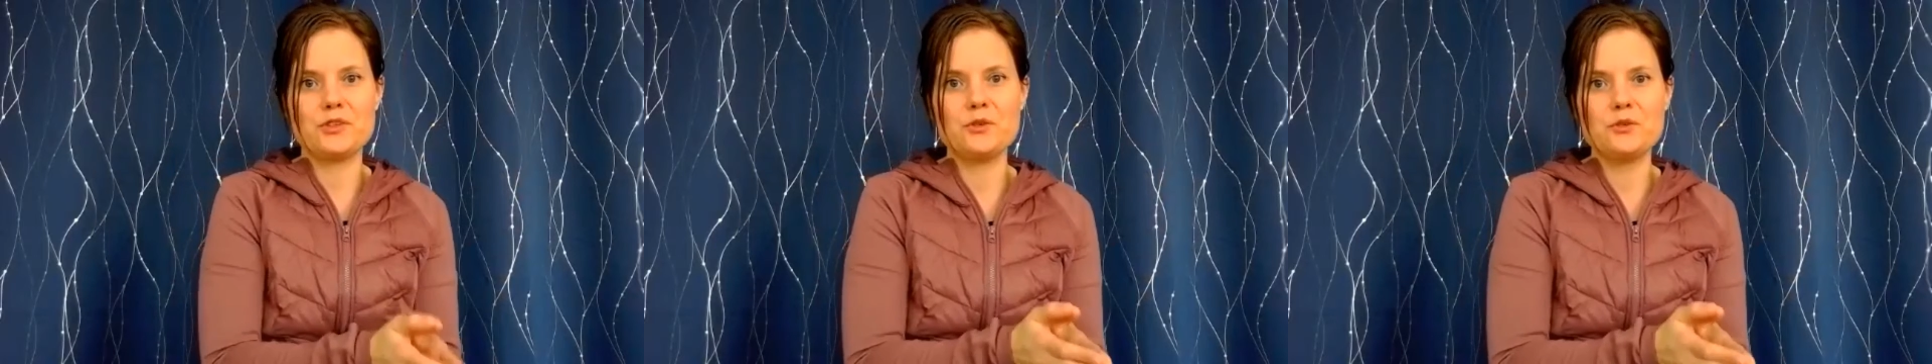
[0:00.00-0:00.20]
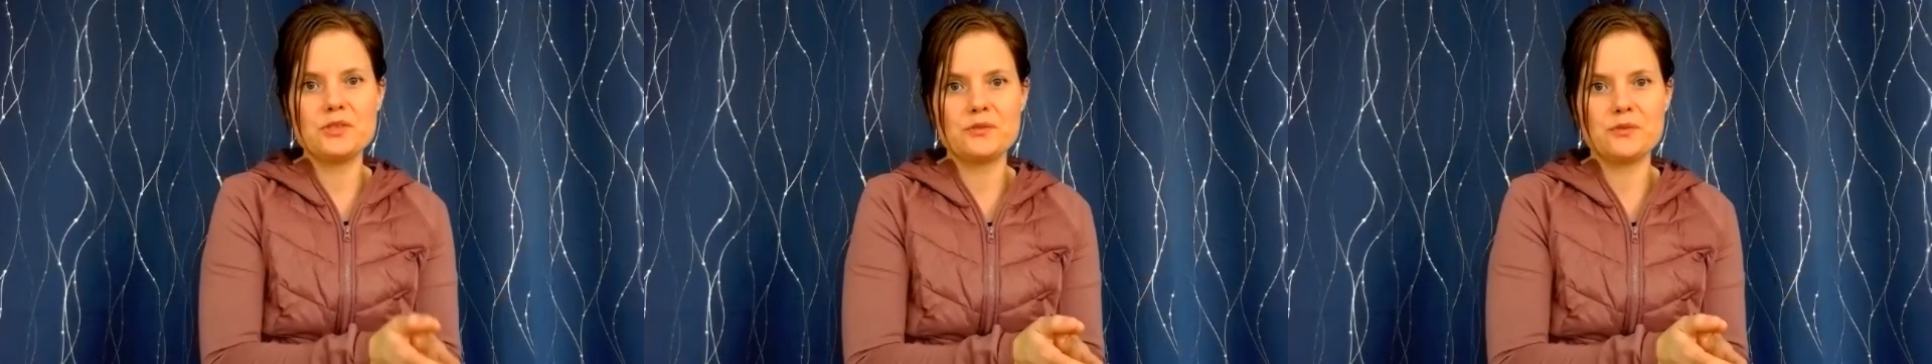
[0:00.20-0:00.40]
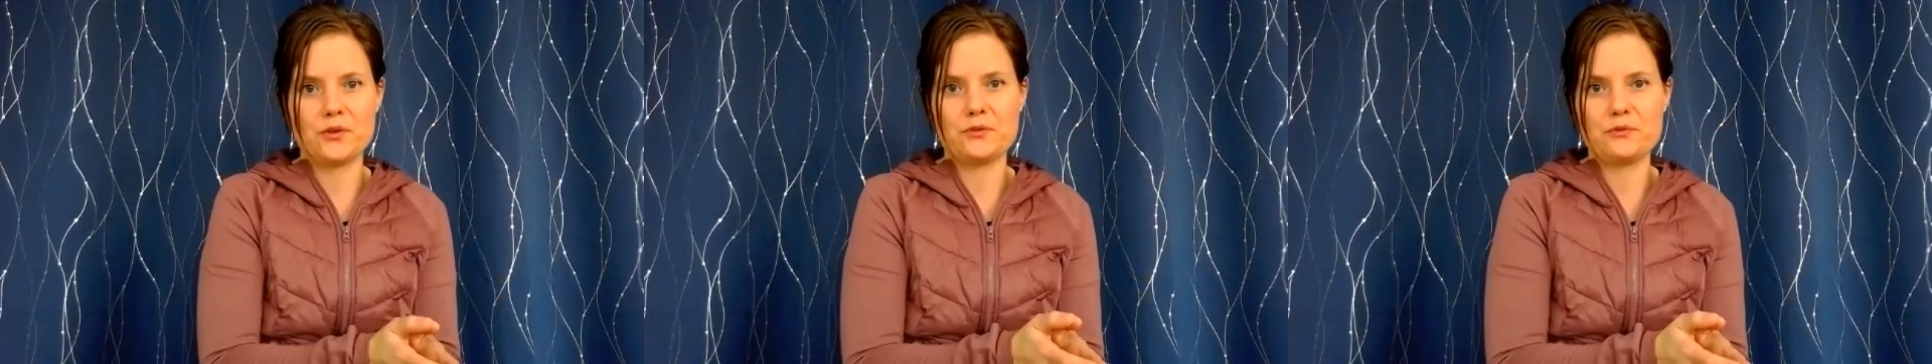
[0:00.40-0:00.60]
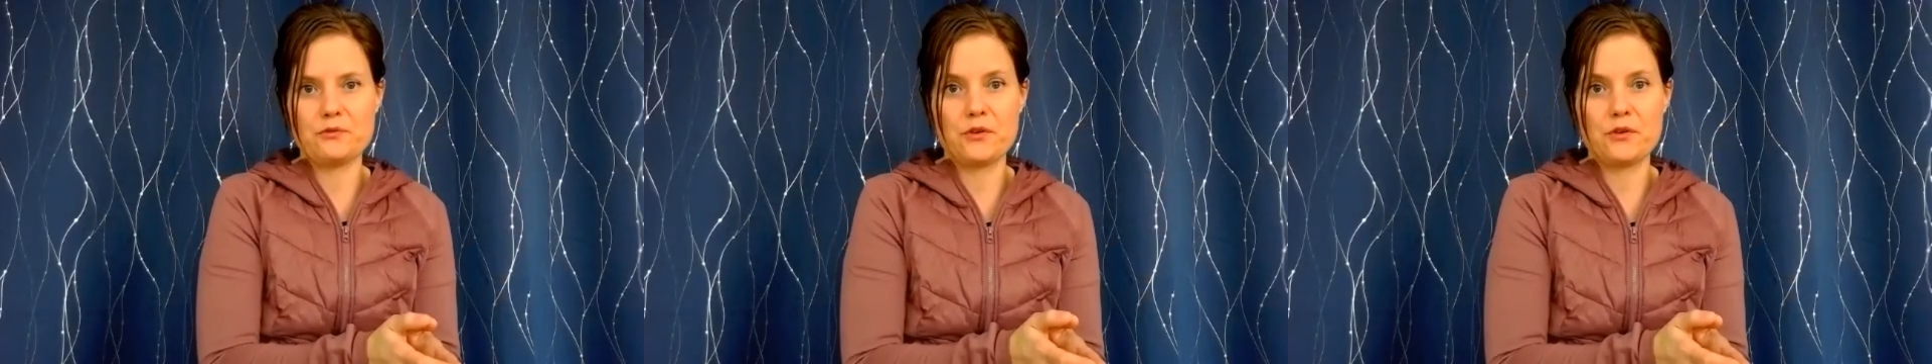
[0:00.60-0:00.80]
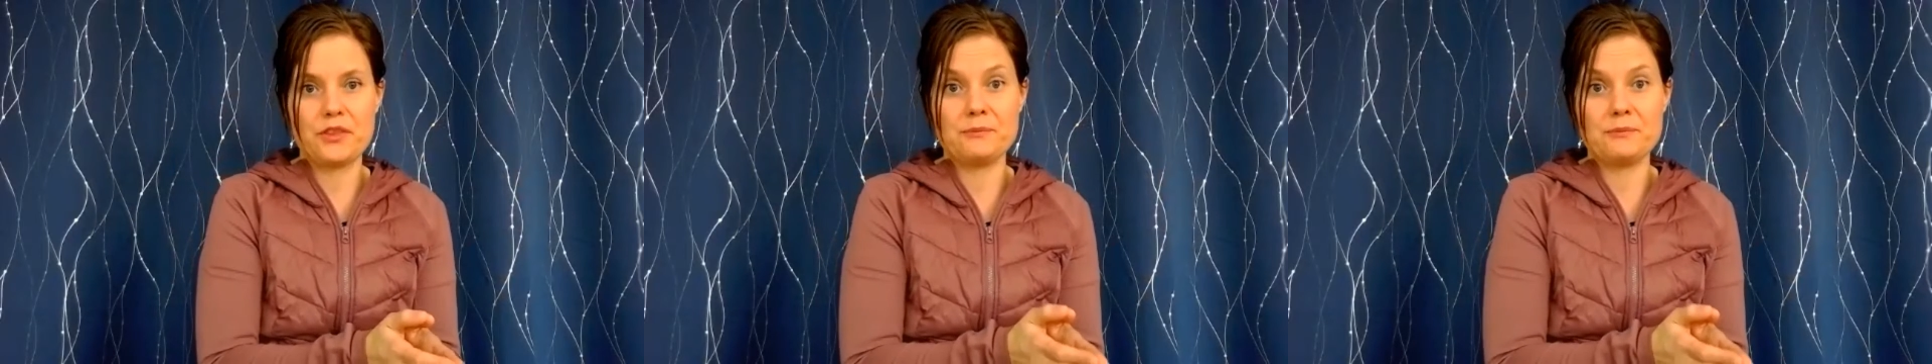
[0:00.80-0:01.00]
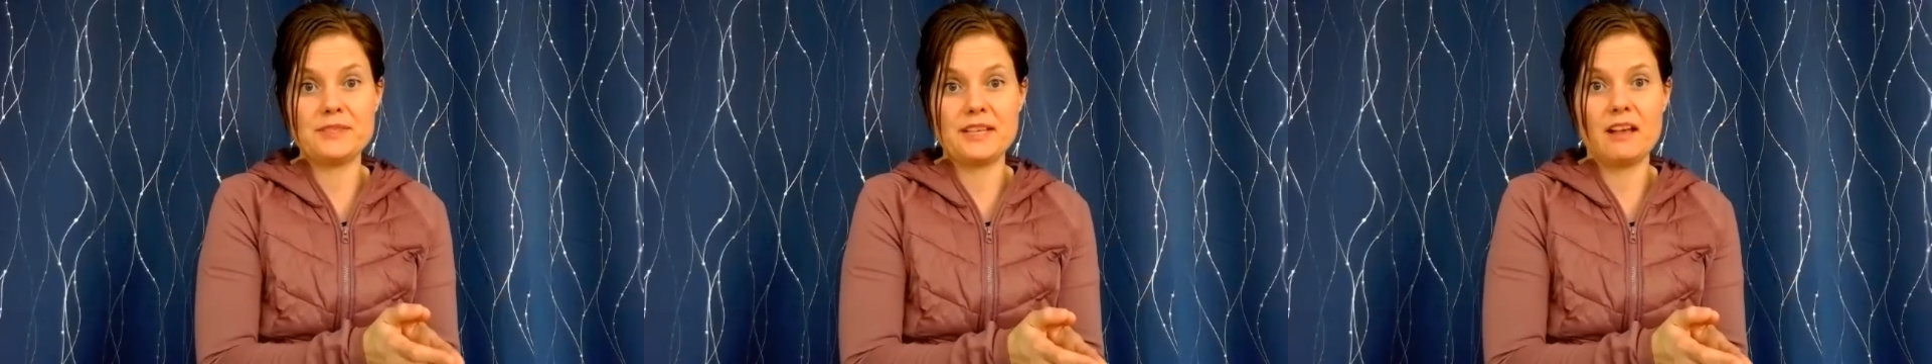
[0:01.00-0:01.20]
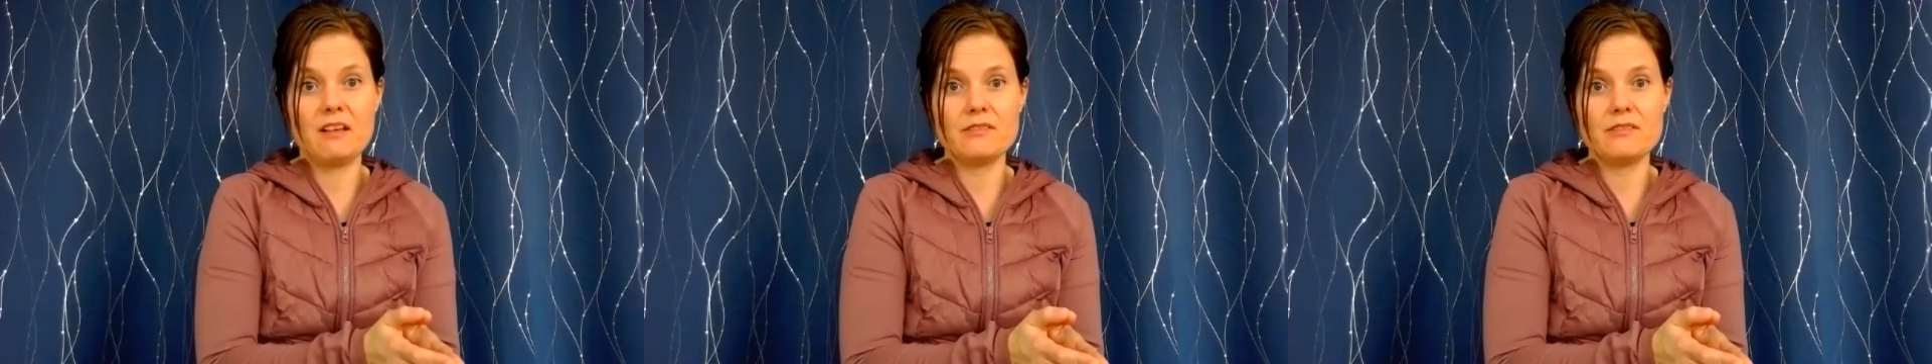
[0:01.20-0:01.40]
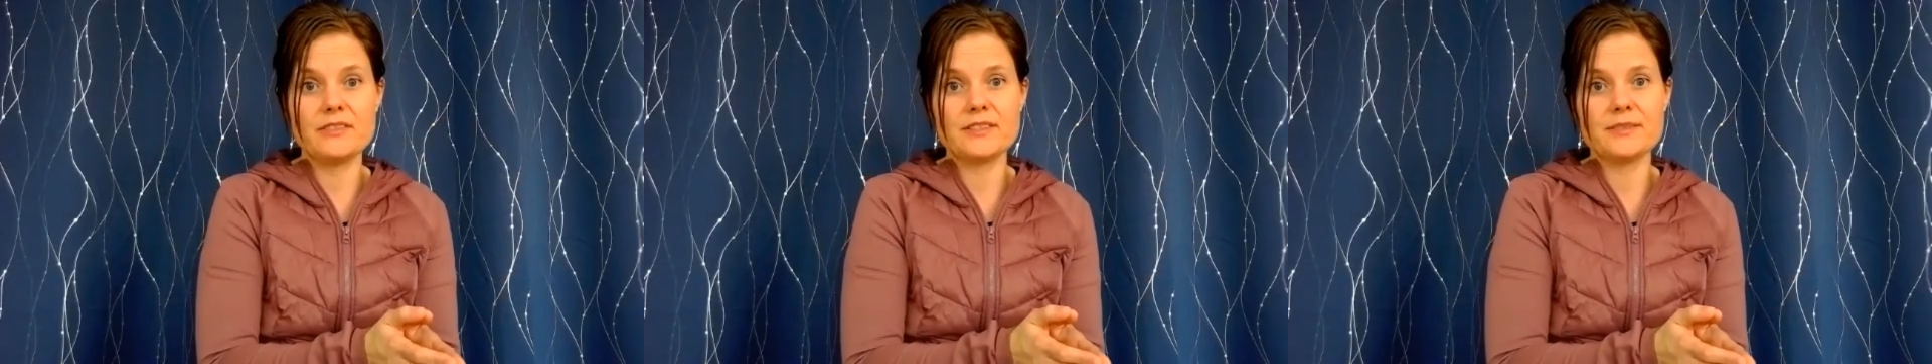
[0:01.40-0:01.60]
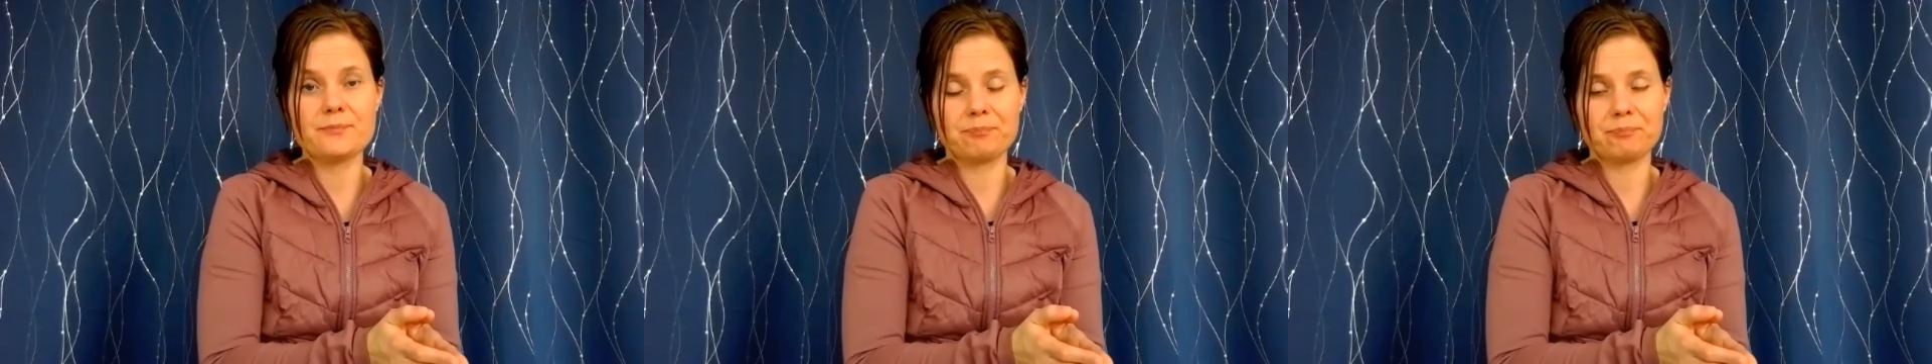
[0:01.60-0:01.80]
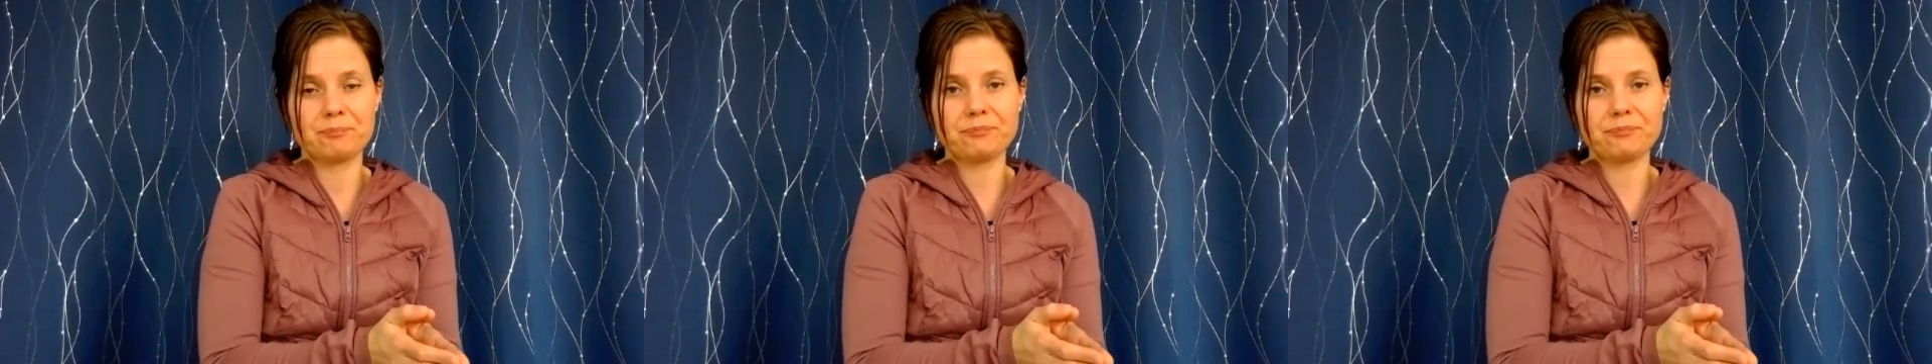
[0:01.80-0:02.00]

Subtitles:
useful for themselves.